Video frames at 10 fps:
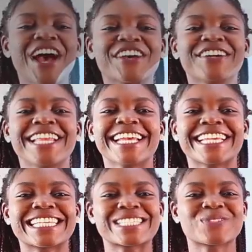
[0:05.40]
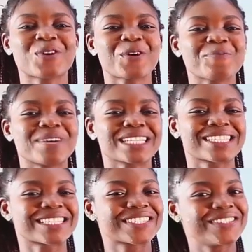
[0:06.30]
Good day, kids. Welcome back
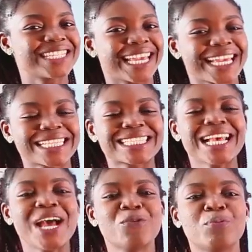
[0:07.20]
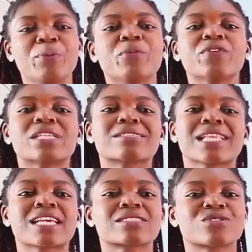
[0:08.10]
to School Gates. We'll be moving to
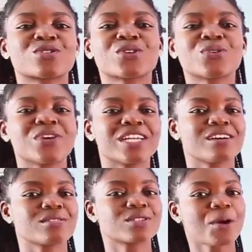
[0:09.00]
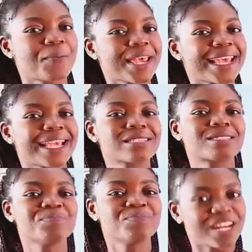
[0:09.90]
lesson 2 and our topic
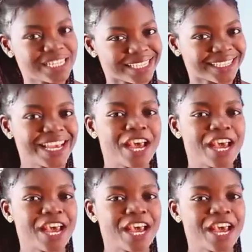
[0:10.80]
is money.